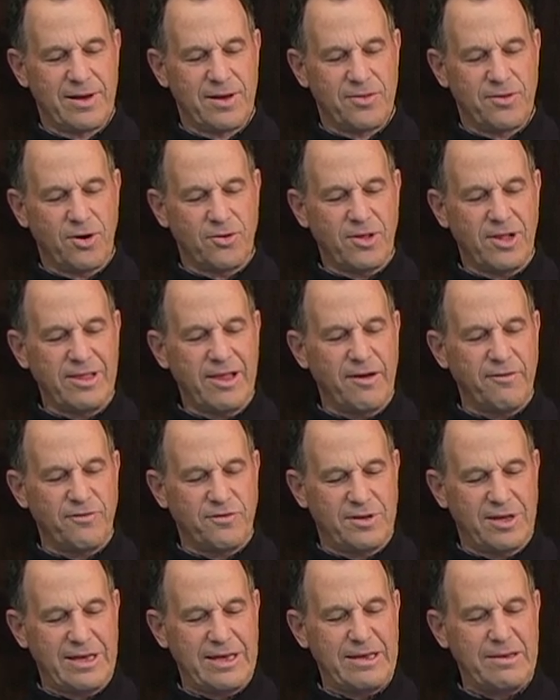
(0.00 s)
They're the love
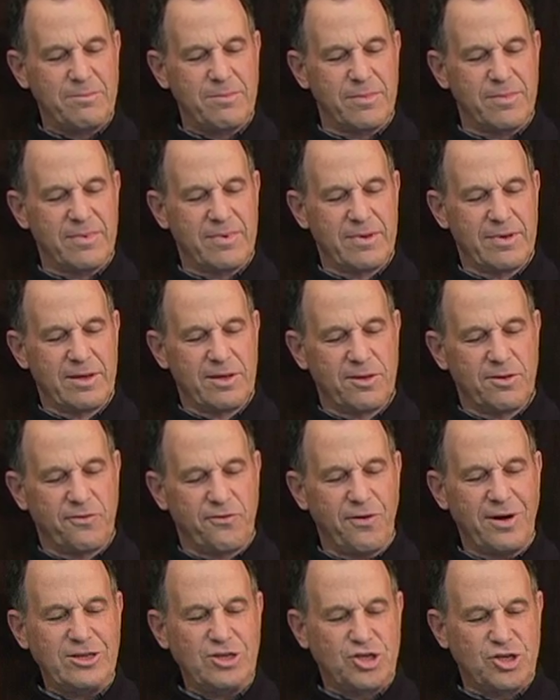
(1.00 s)
team, the
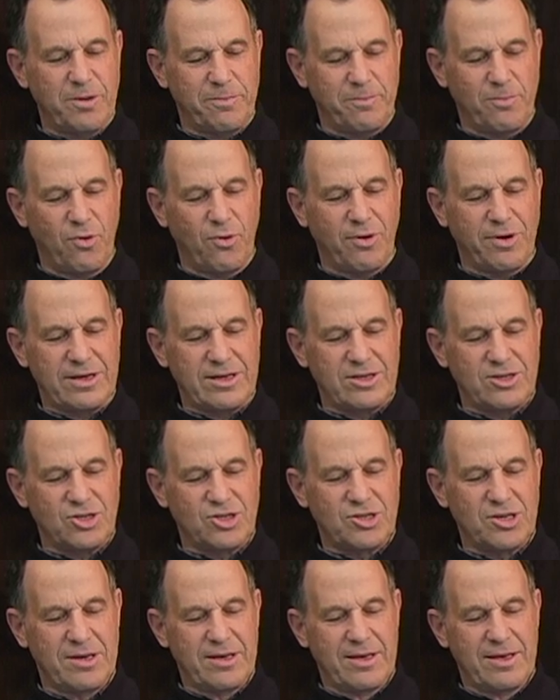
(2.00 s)
friendship
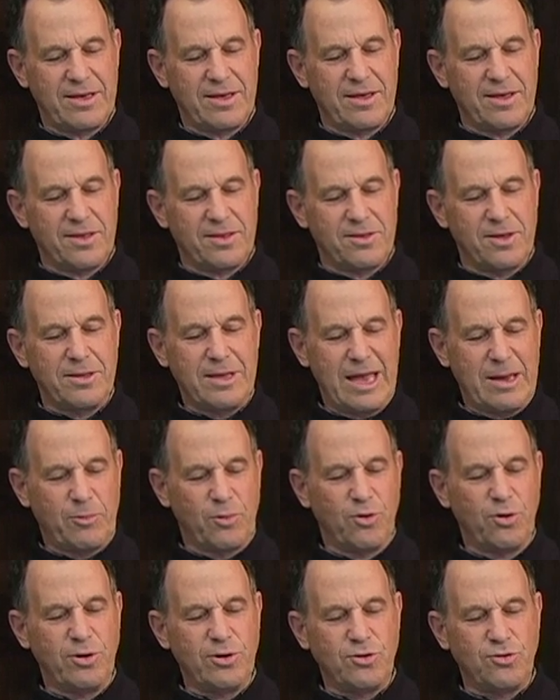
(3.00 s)
boys, the
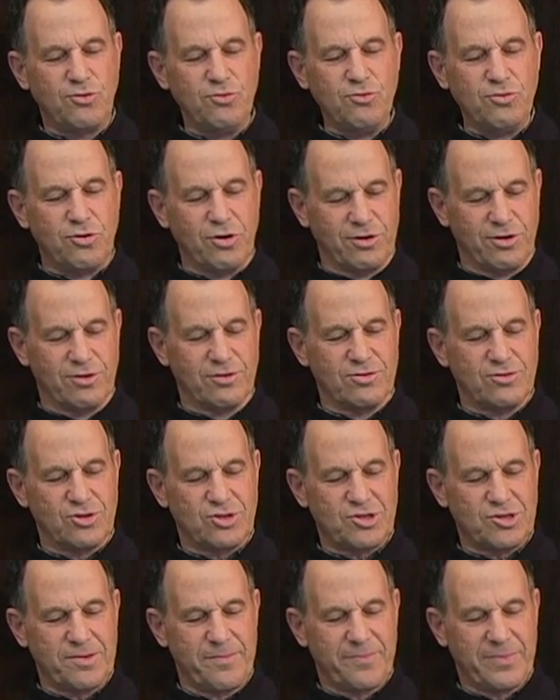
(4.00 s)
neighborhood
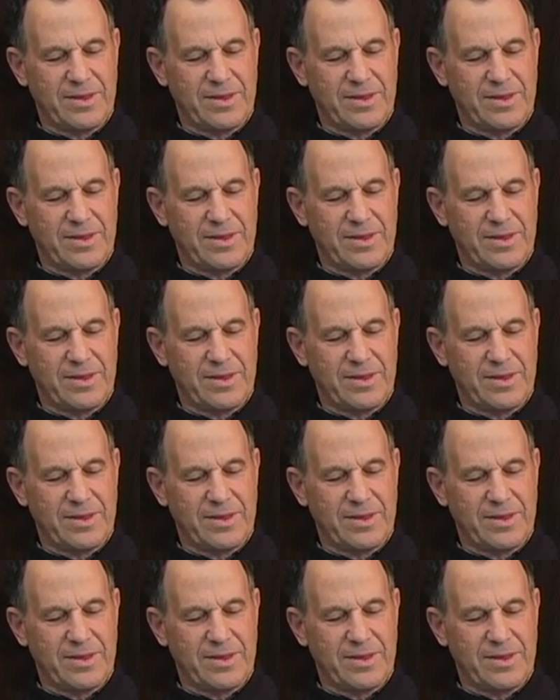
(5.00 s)
do-gooders.